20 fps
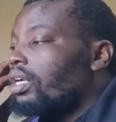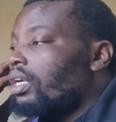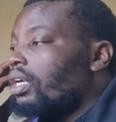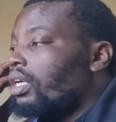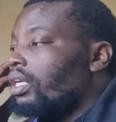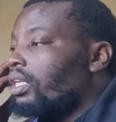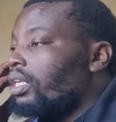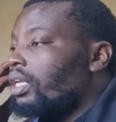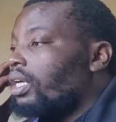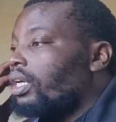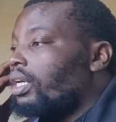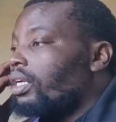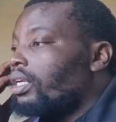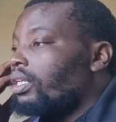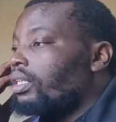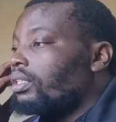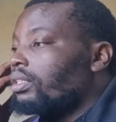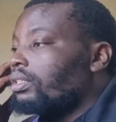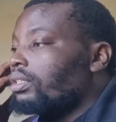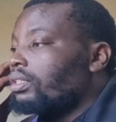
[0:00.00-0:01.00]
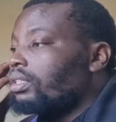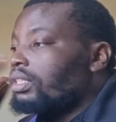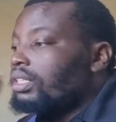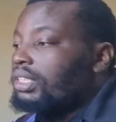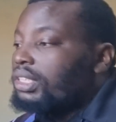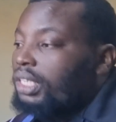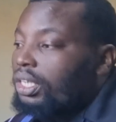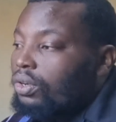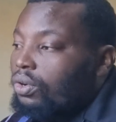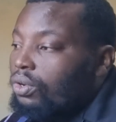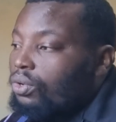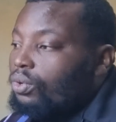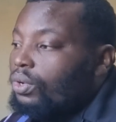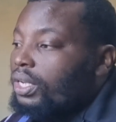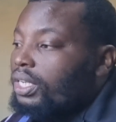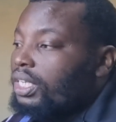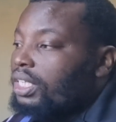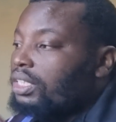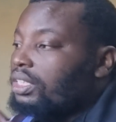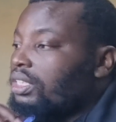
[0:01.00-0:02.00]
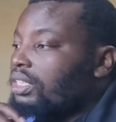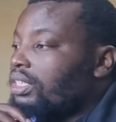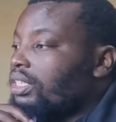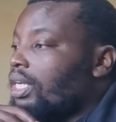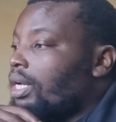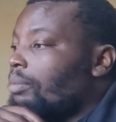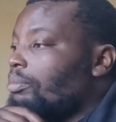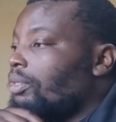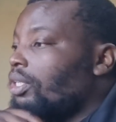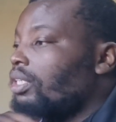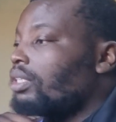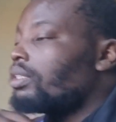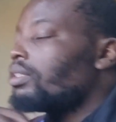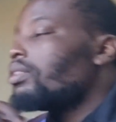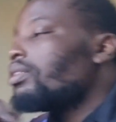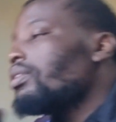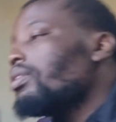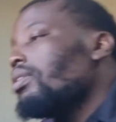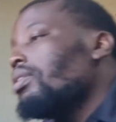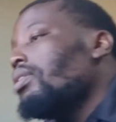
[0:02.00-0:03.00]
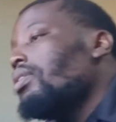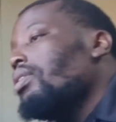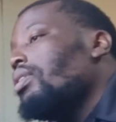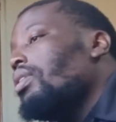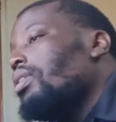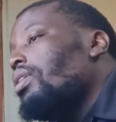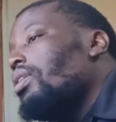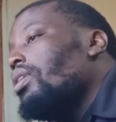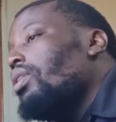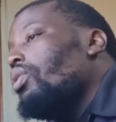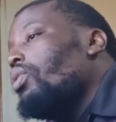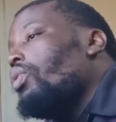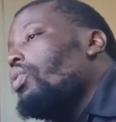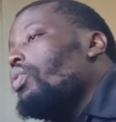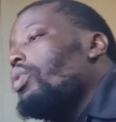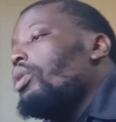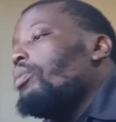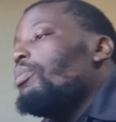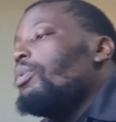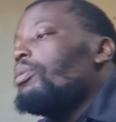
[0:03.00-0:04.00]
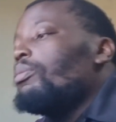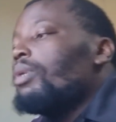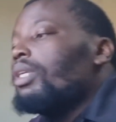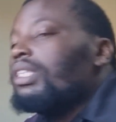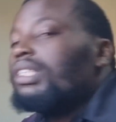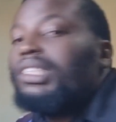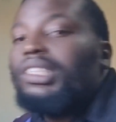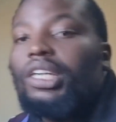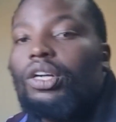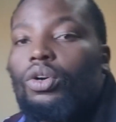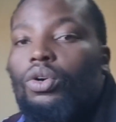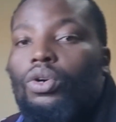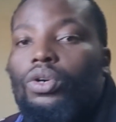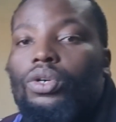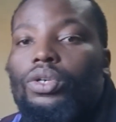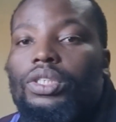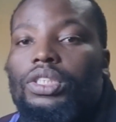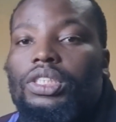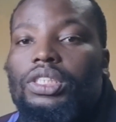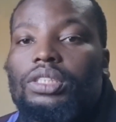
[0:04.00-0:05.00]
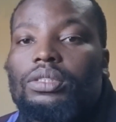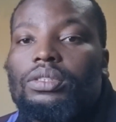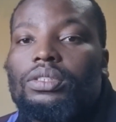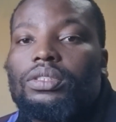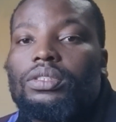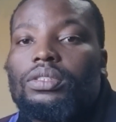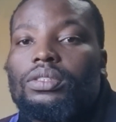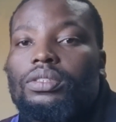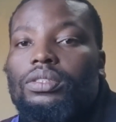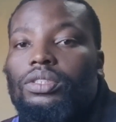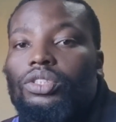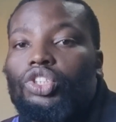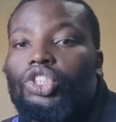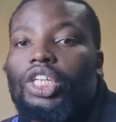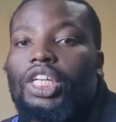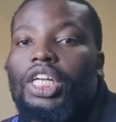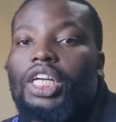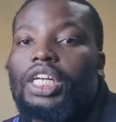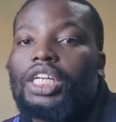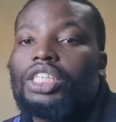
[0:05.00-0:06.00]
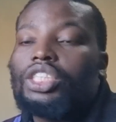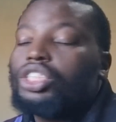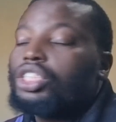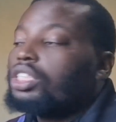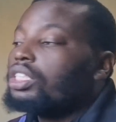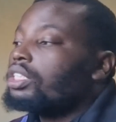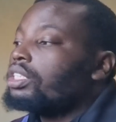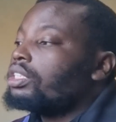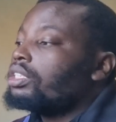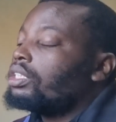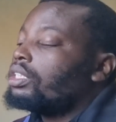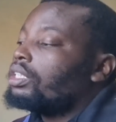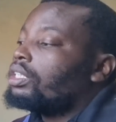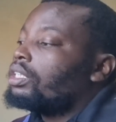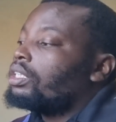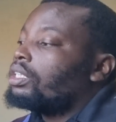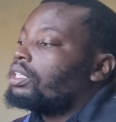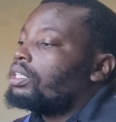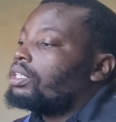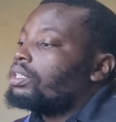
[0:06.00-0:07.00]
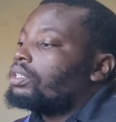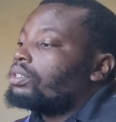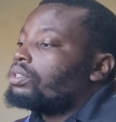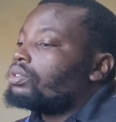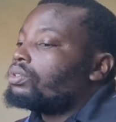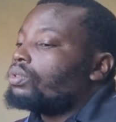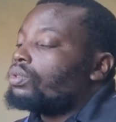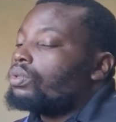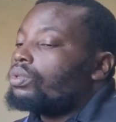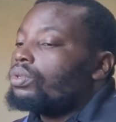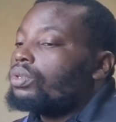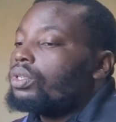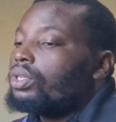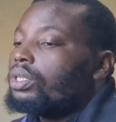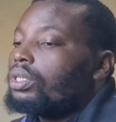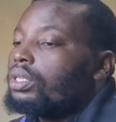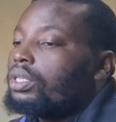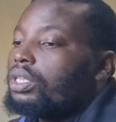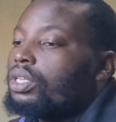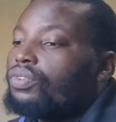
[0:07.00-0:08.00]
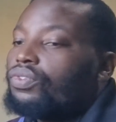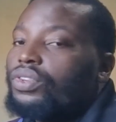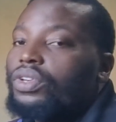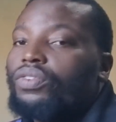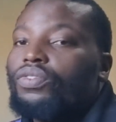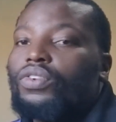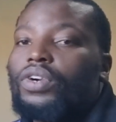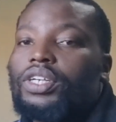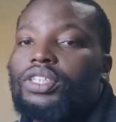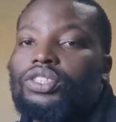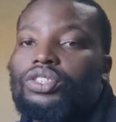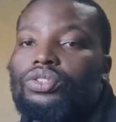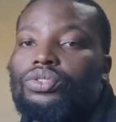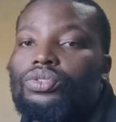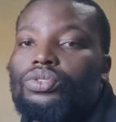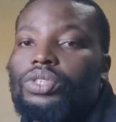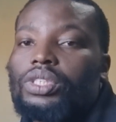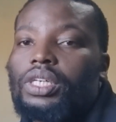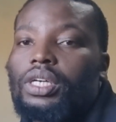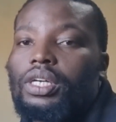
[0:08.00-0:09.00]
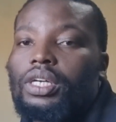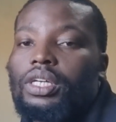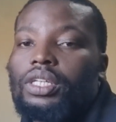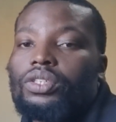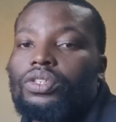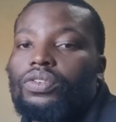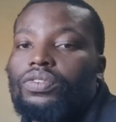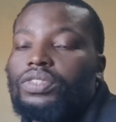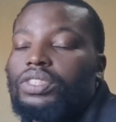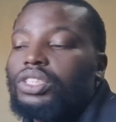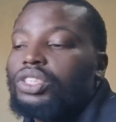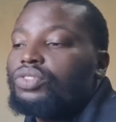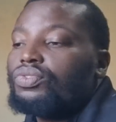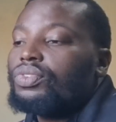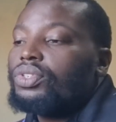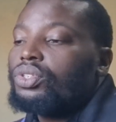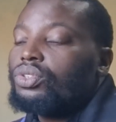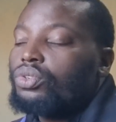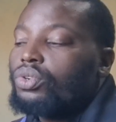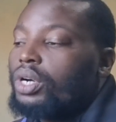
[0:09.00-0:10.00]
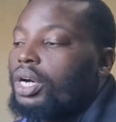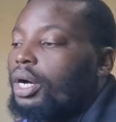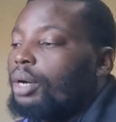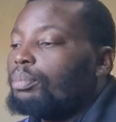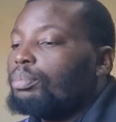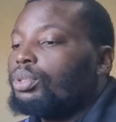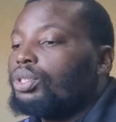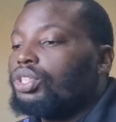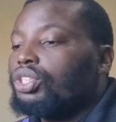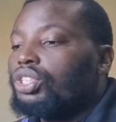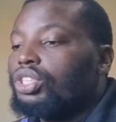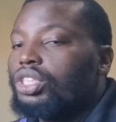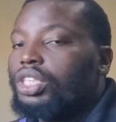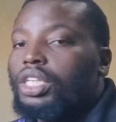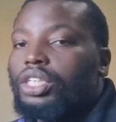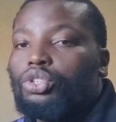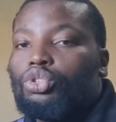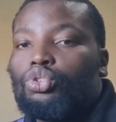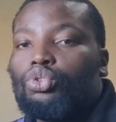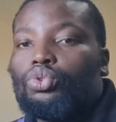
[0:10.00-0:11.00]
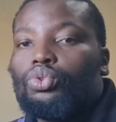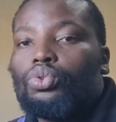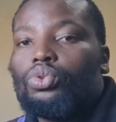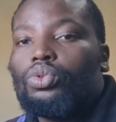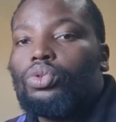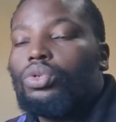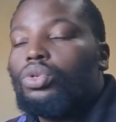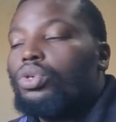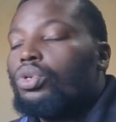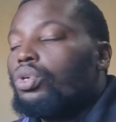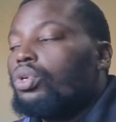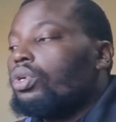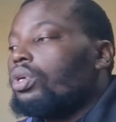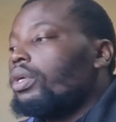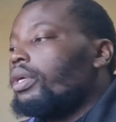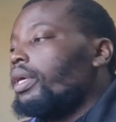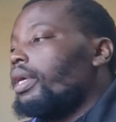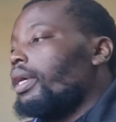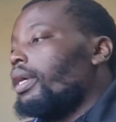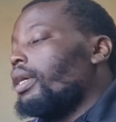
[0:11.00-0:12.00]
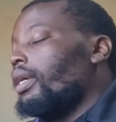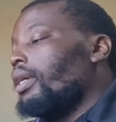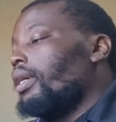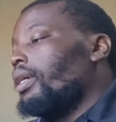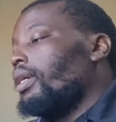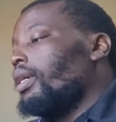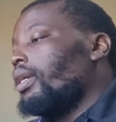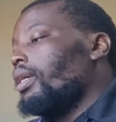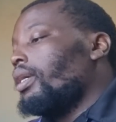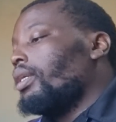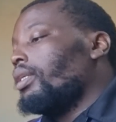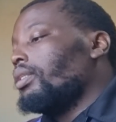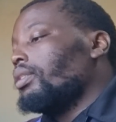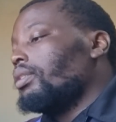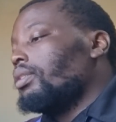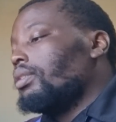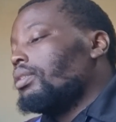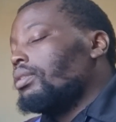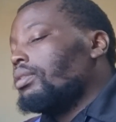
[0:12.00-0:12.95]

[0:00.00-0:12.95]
and then the second one that is coming will be my second generation. So if you've watched to the end of this video, I appreciate you, and